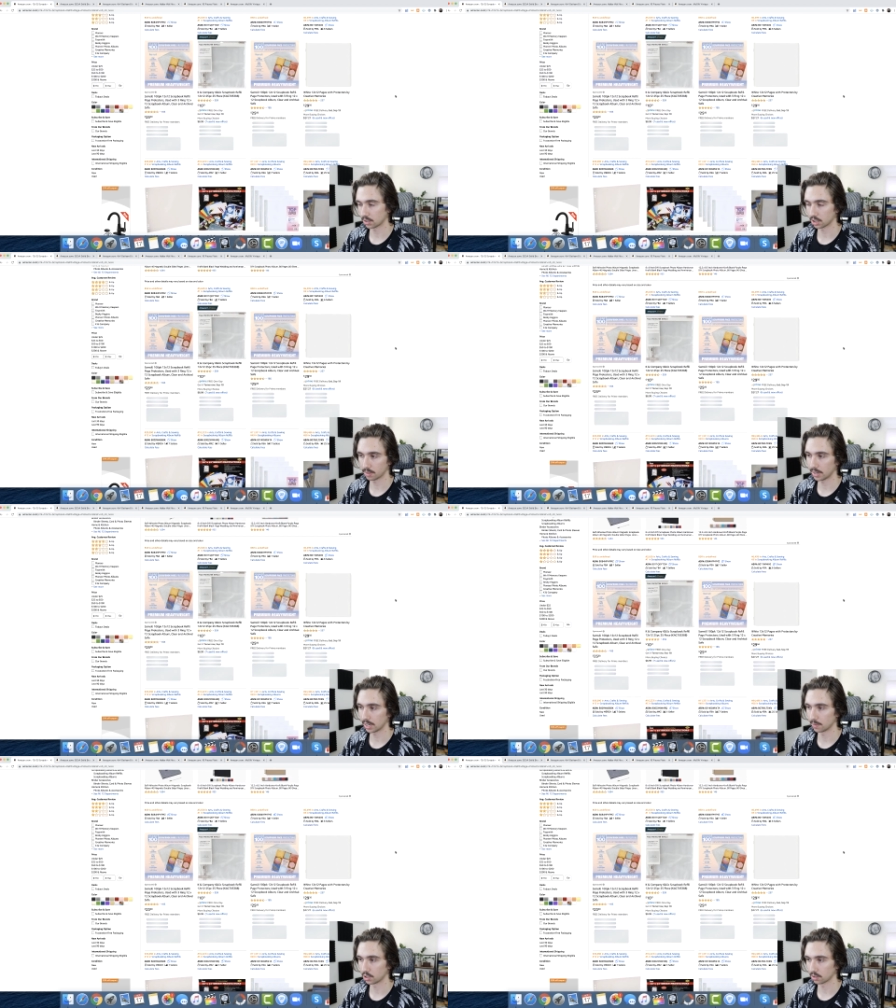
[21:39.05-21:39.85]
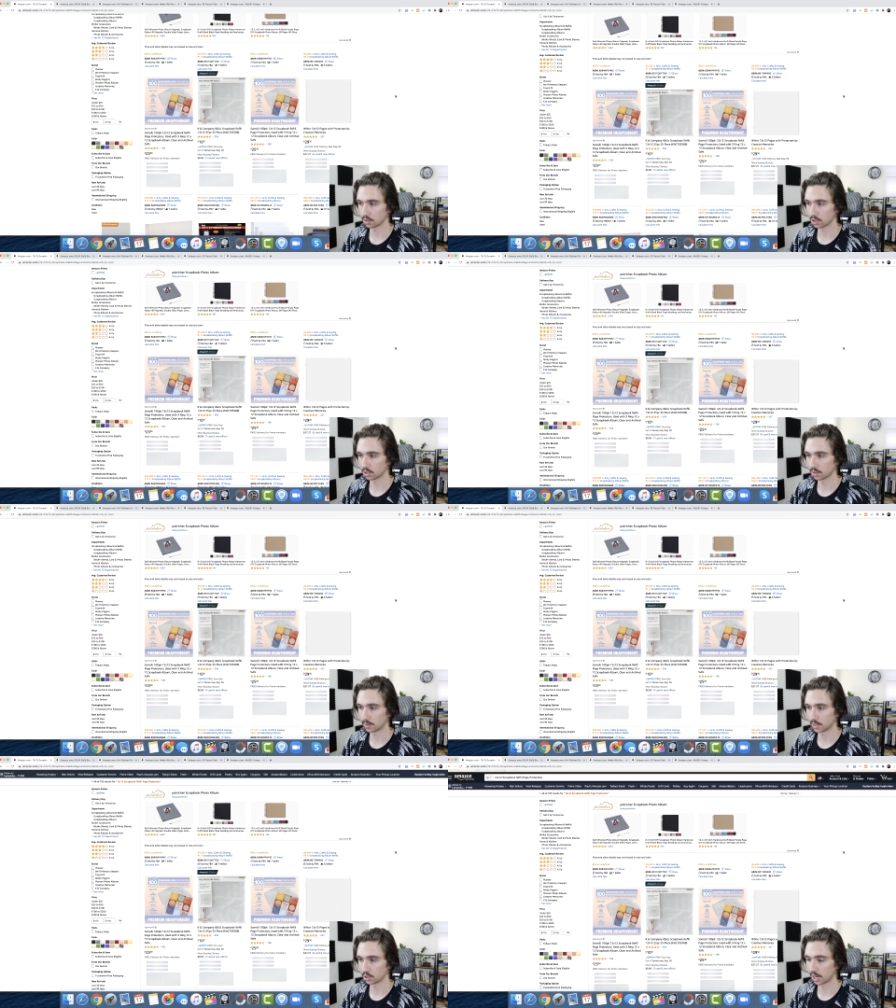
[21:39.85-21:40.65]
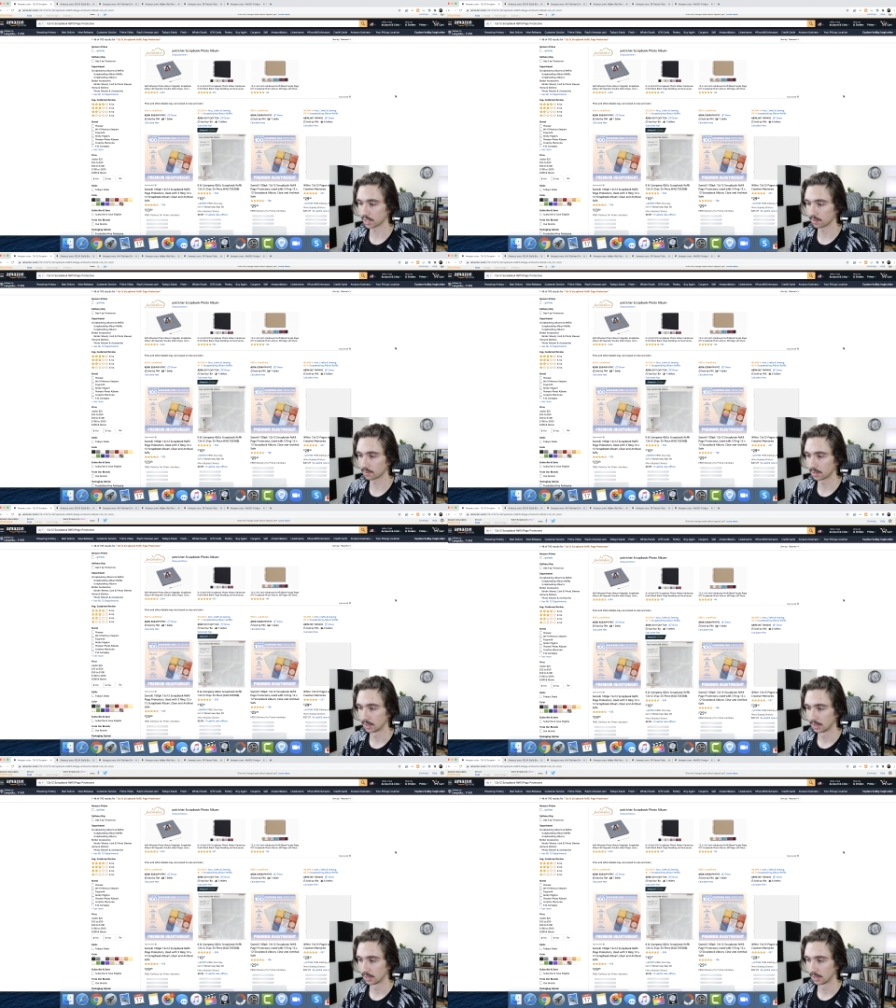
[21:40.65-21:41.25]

Just the main images are just so unattractive.